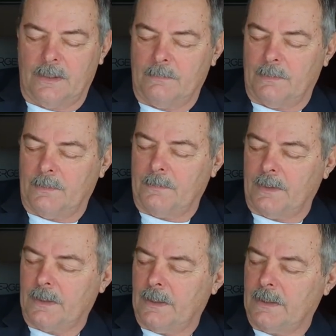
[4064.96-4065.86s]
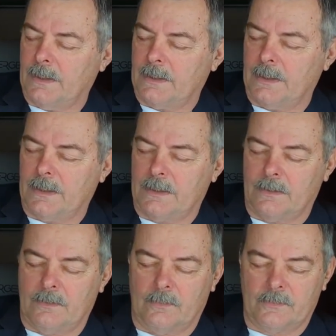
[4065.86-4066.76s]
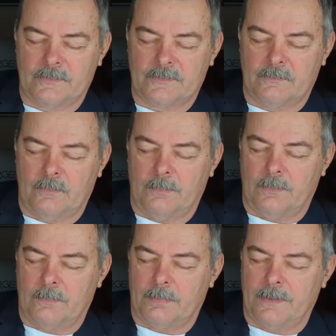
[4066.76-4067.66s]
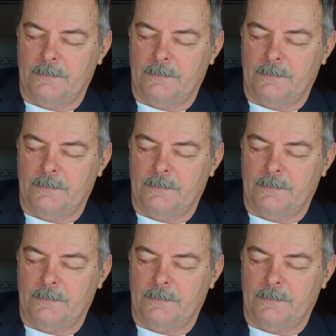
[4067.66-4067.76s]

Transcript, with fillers: mama kara kusto to bo